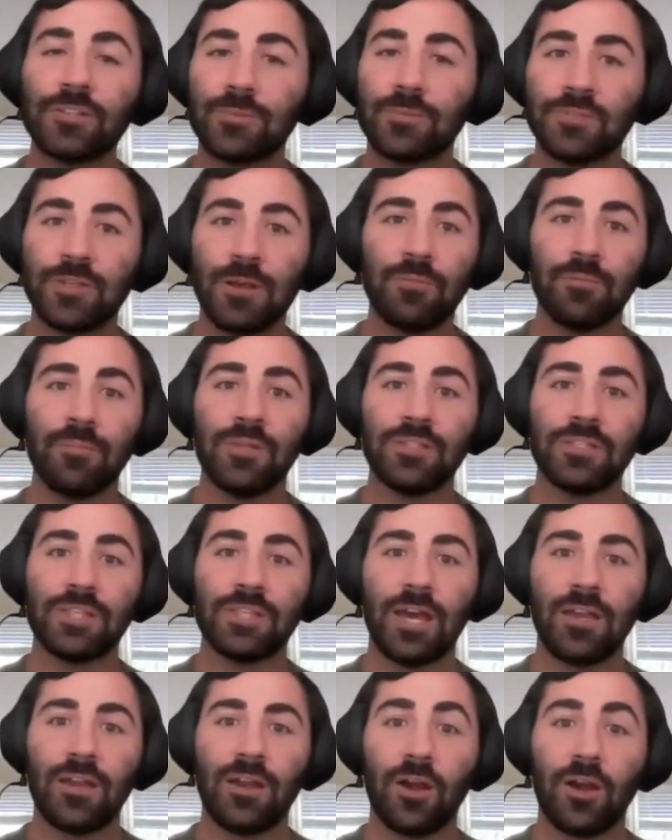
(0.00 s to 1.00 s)
supplements
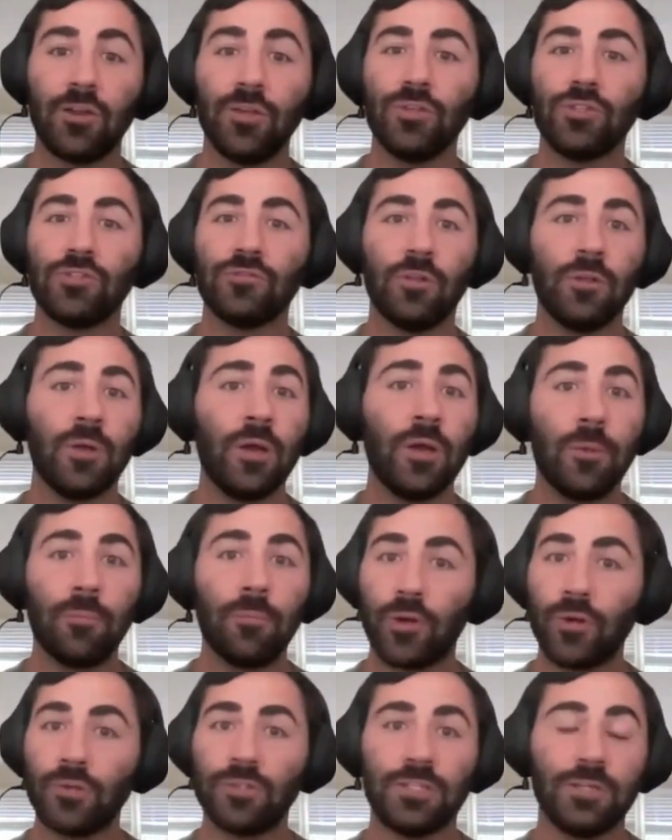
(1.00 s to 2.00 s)
that are useful.
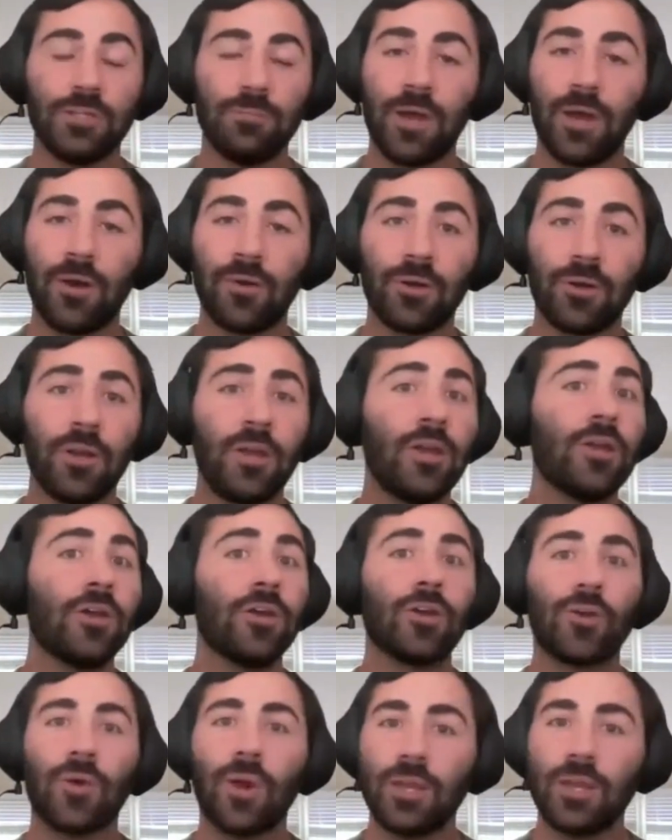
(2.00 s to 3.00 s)
Protein powder,
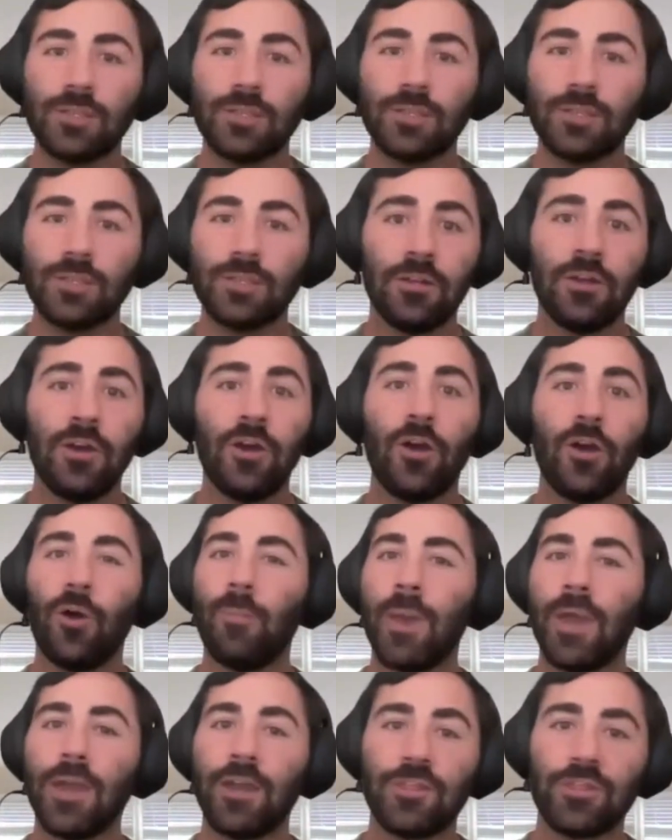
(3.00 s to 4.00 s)
creatine,
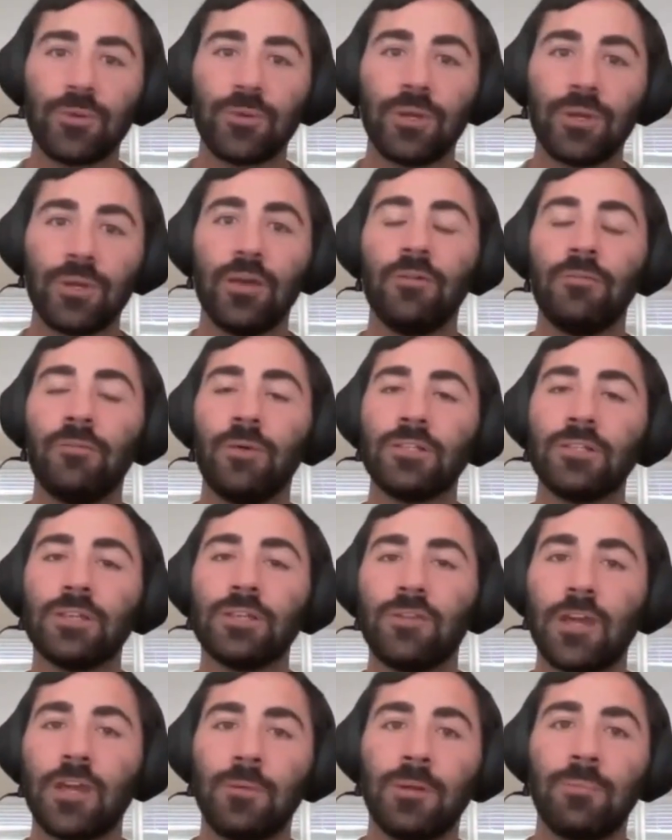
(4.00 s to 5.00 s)
omega-3,
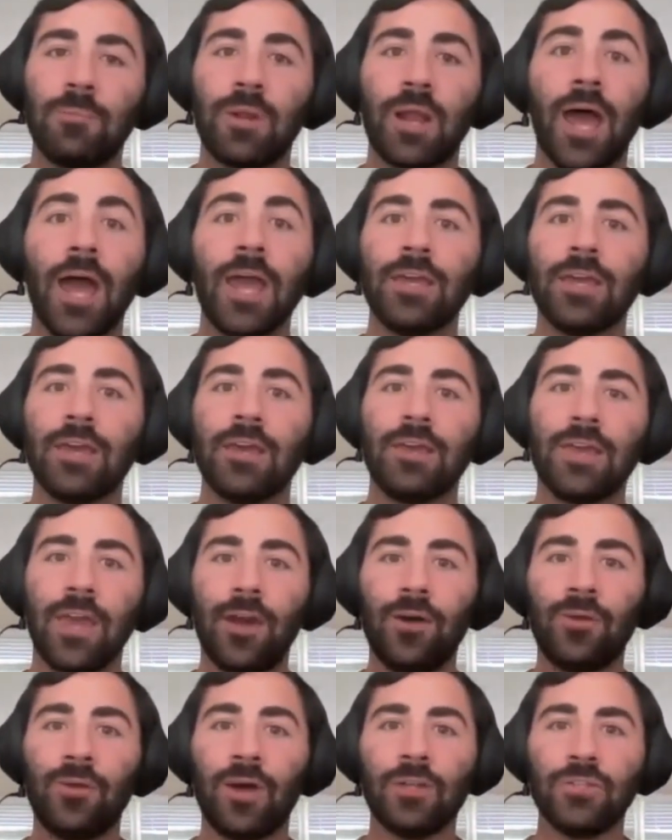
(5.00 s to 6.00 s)
multivitamin, but I can
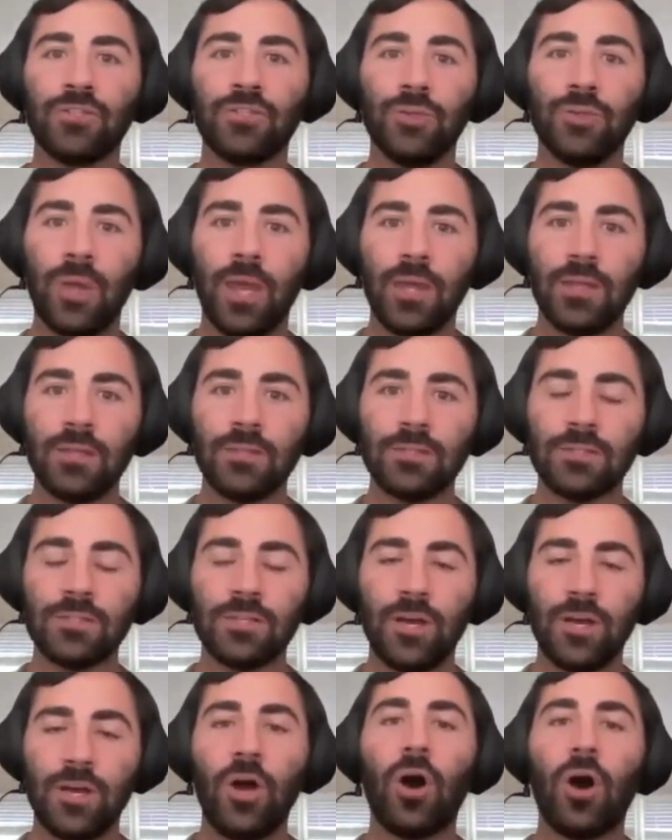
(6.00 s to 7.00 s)
count on two
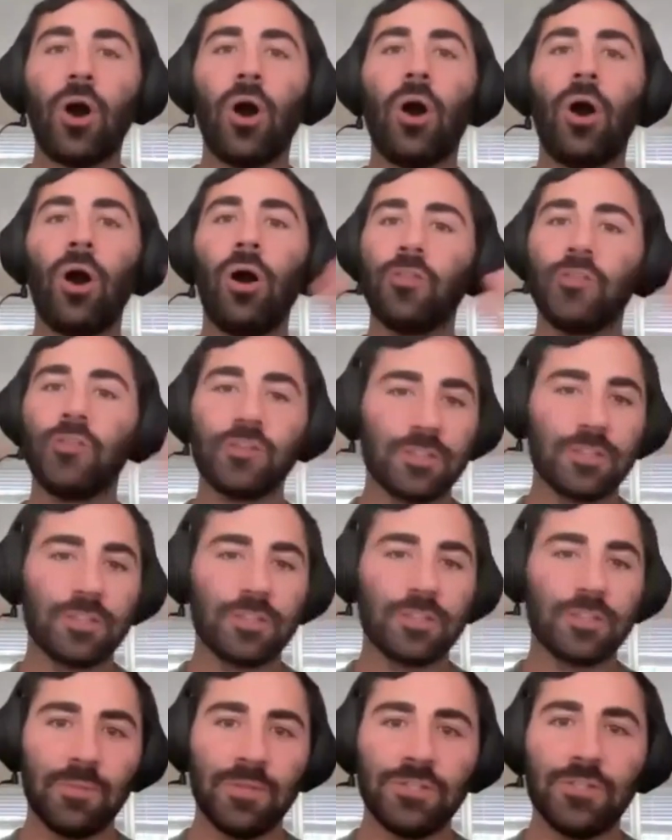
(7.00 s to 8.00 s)
hands all the
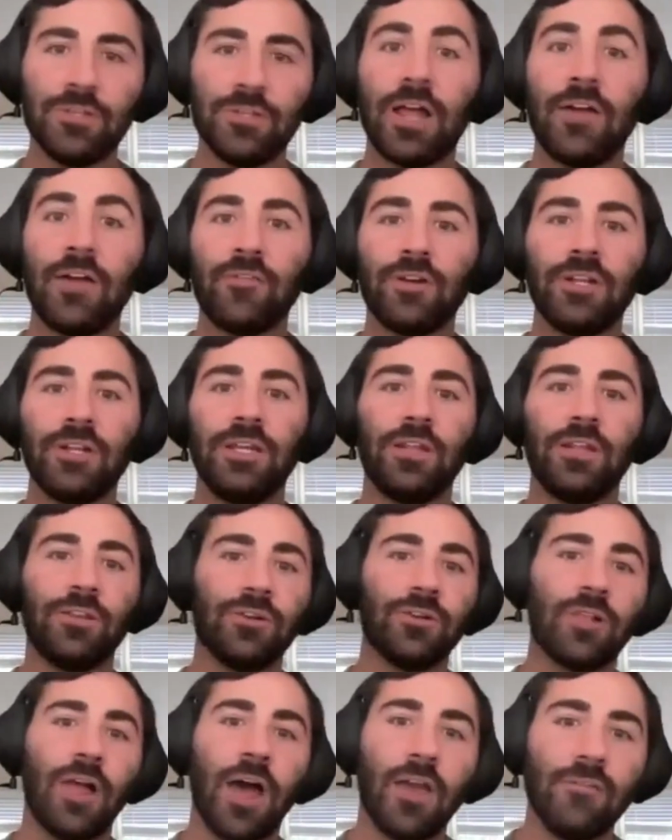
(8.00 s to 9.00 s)
supplements you'll ever need in
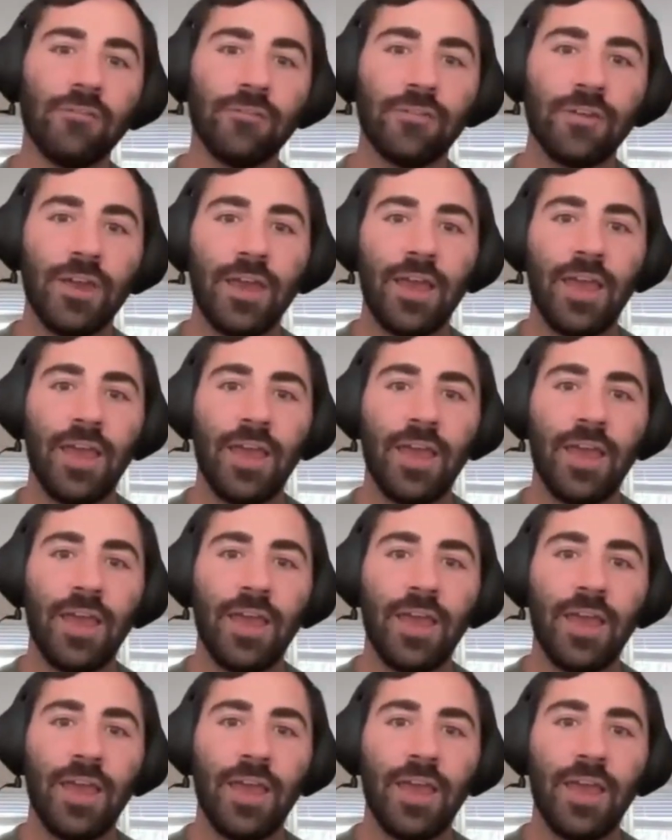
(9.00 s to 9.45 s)
your life.